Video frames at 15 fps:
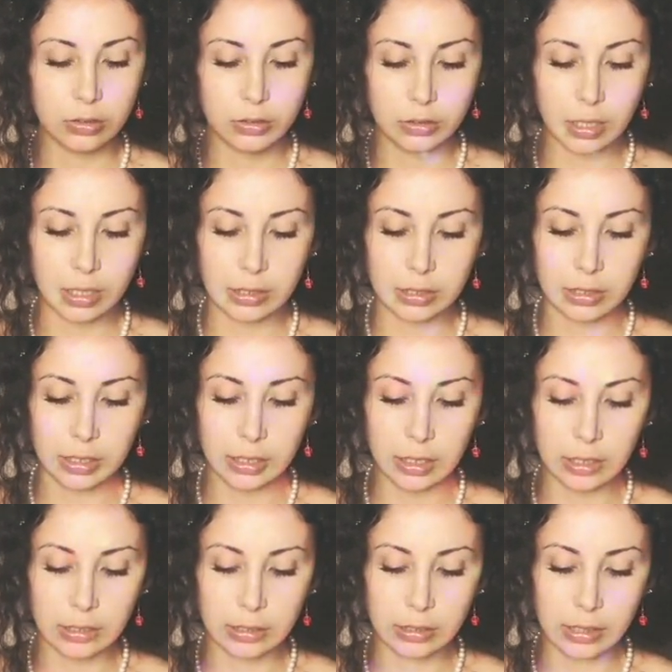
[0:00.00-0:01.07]

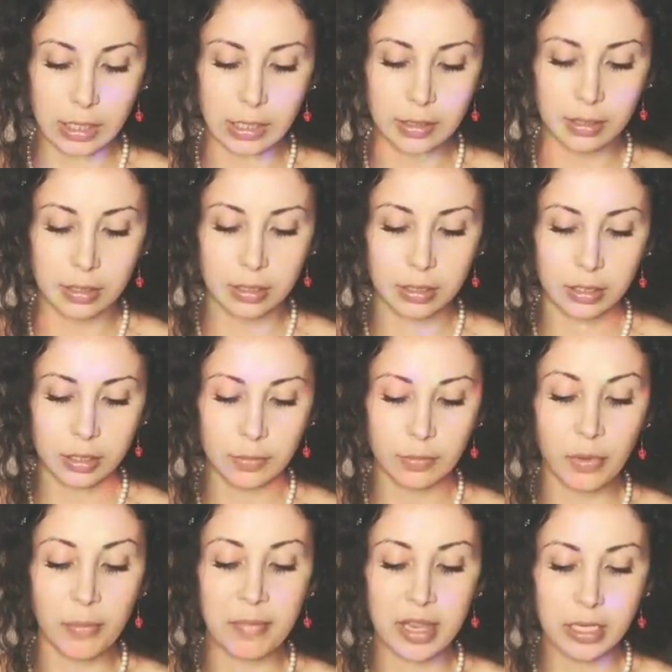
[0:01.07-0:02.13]
transcendence and
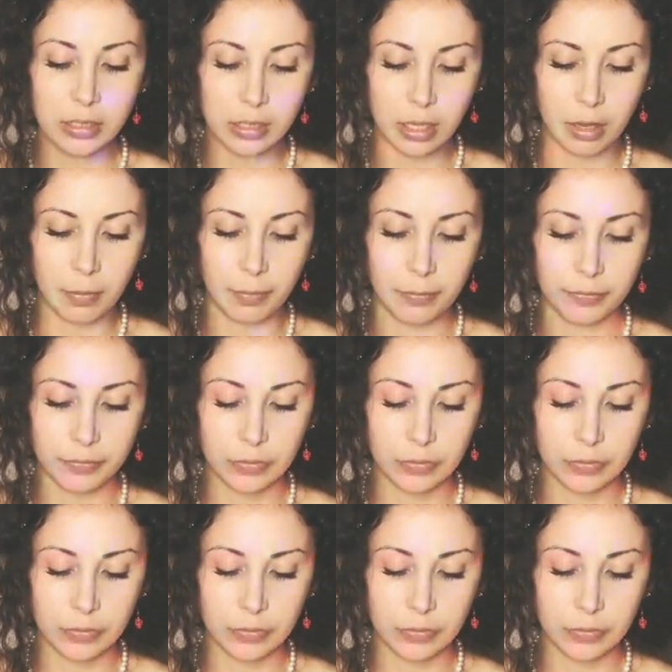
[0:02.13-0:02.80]
momentum